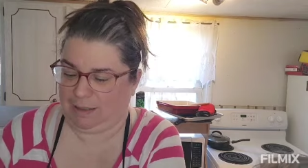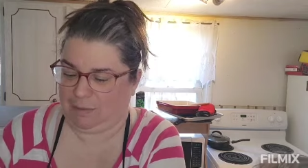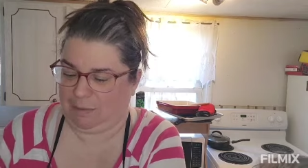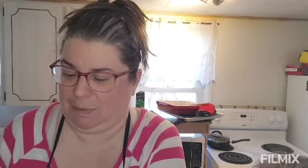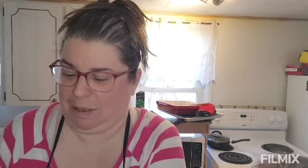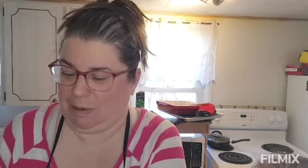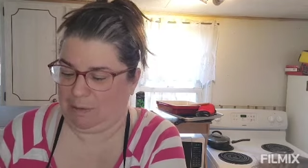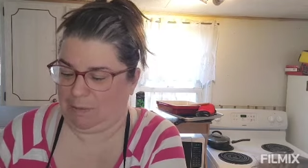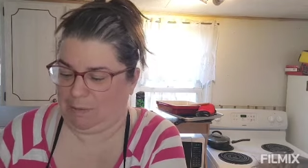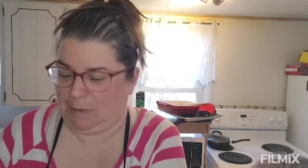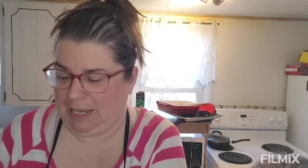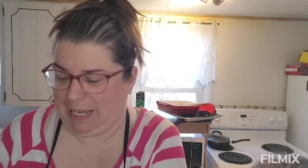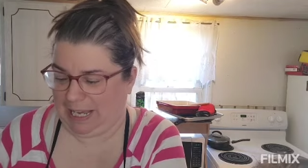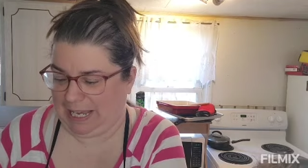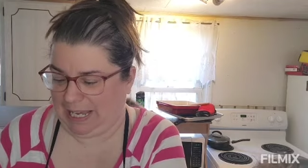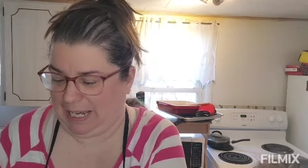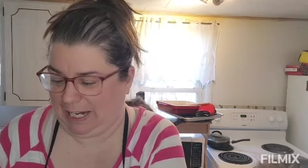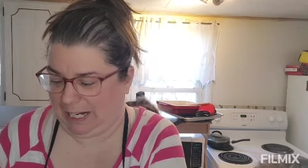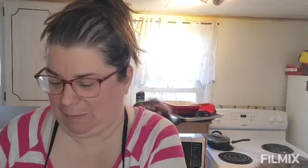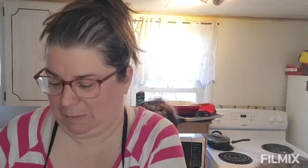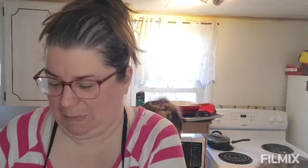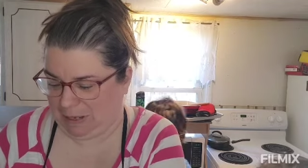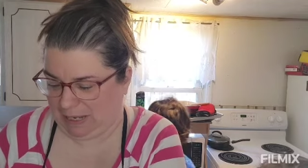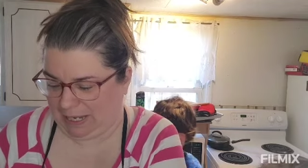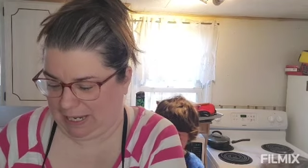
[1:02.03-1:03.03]
But we
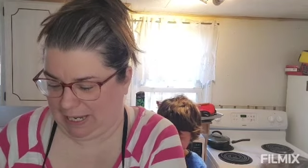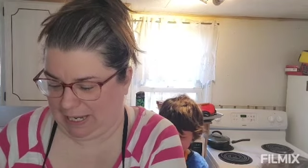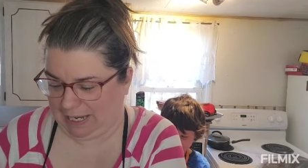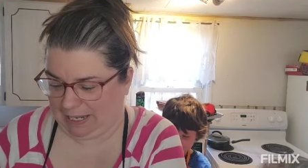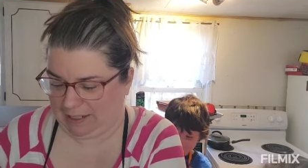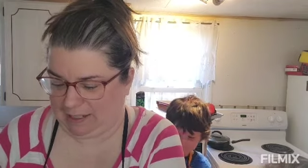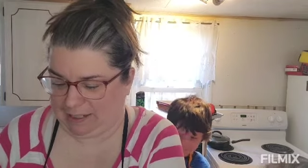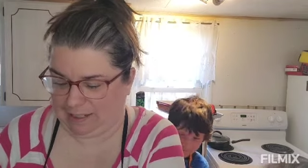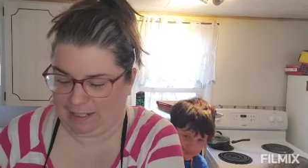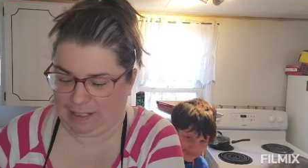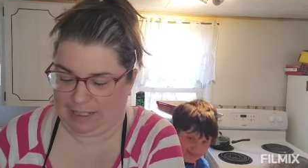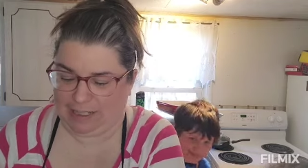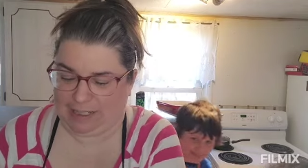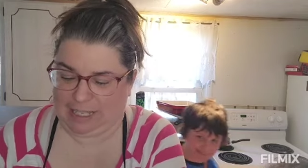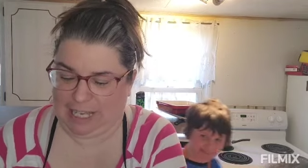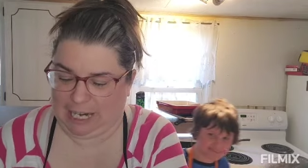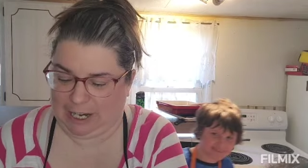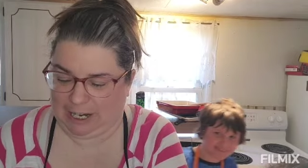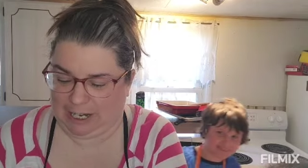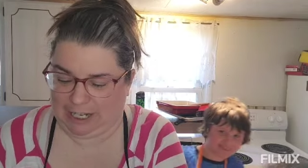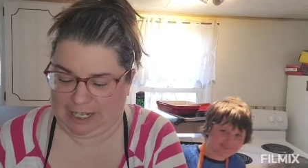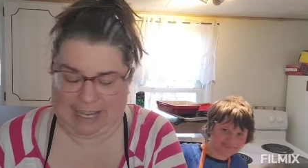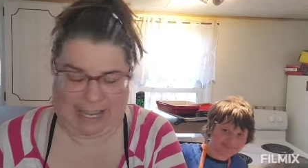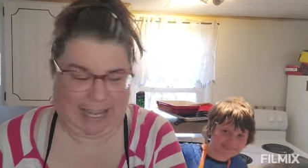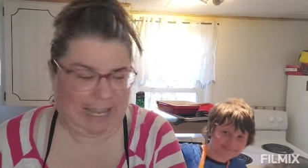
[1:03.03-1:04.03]
are making
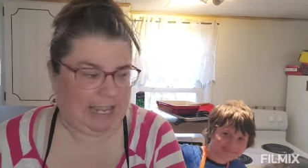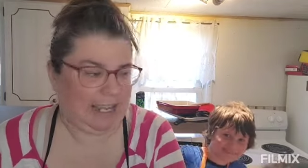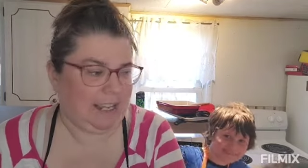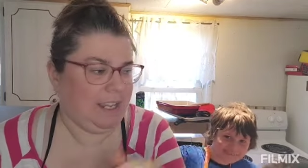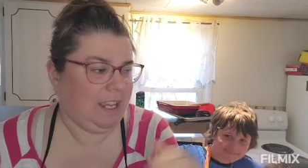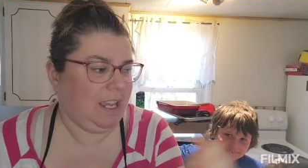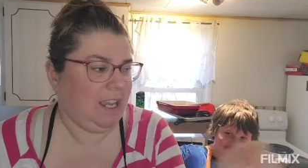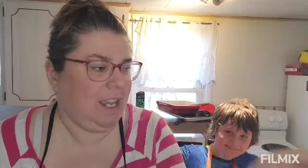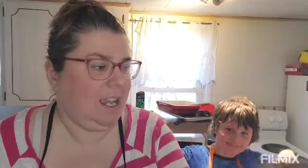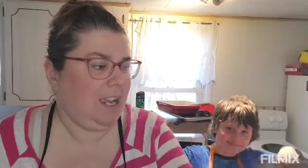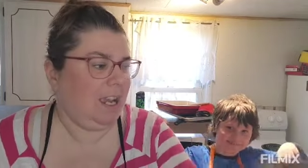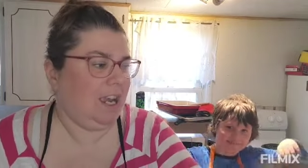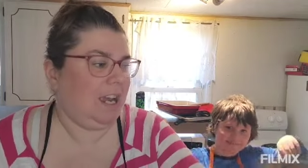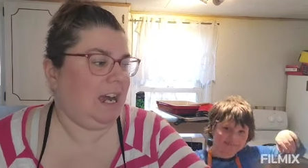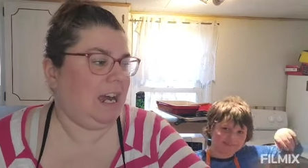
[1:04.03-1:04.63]
carrot cake.